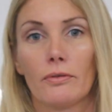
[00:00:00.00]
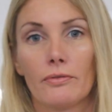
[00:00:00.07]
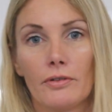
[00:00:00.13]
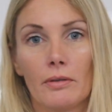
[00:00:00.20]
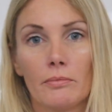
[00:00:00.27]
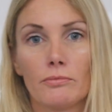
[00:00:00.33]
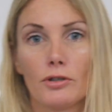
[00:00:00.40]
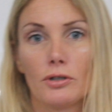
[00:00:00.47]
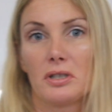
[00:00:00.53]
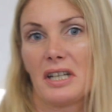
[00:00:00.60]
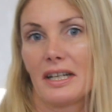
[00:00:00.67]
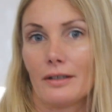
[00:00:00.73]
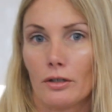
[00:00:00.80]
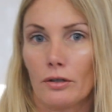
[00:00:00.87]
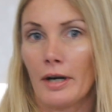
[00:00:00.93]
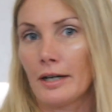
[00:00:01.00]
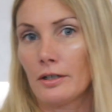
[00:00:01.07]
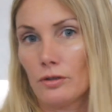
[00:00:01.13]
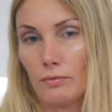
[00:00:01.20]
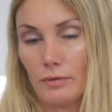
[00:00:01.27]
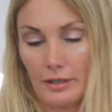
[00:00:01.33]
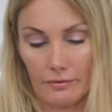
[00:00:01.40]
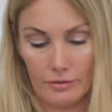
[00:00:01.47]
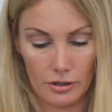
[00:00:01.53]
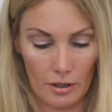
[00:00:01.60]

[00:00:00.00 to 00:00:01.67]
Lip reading: of them just get cracked, whatever.